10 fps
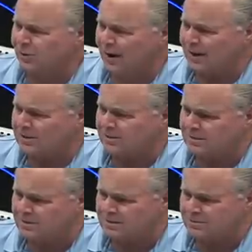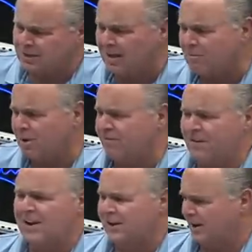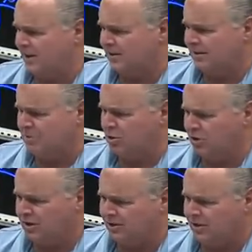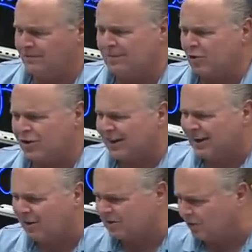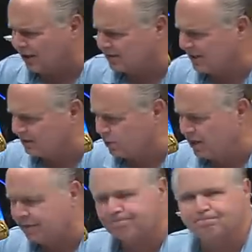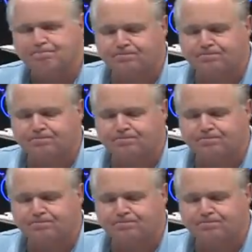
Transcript: correct, but I'm going to find out. I'm going to look into it. I've never heard it characterized that way.